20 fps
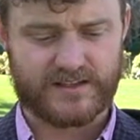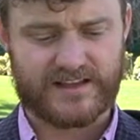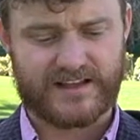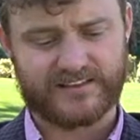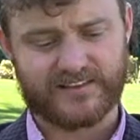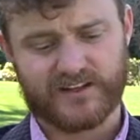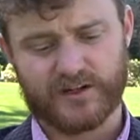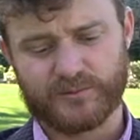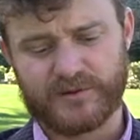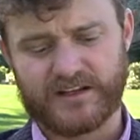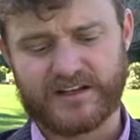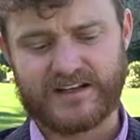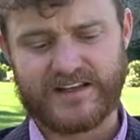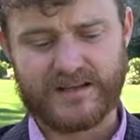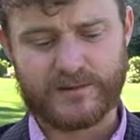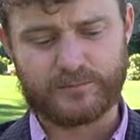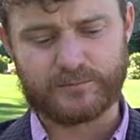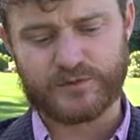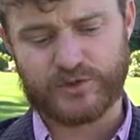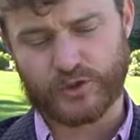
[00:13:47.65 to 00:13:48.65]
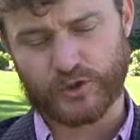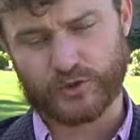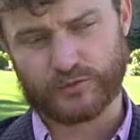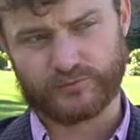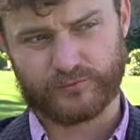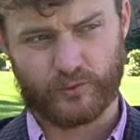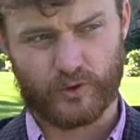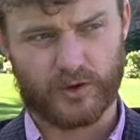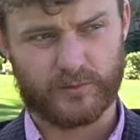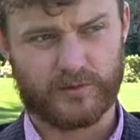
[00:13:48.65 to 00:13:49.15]
That's going to be an impure
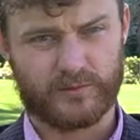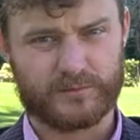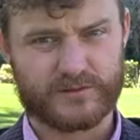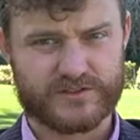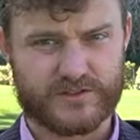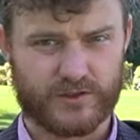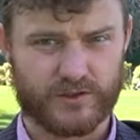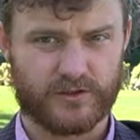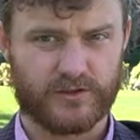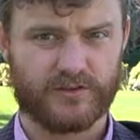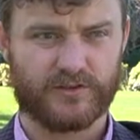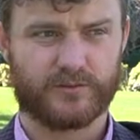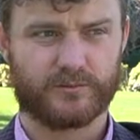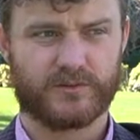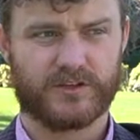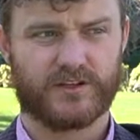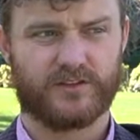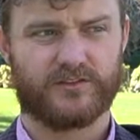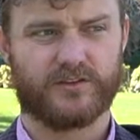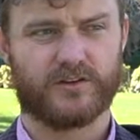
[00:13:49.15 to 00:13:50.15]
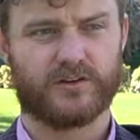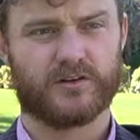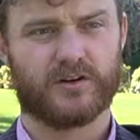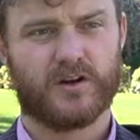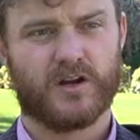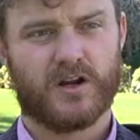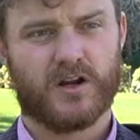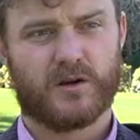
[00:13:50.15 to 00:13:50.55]
form of paternalism, because you're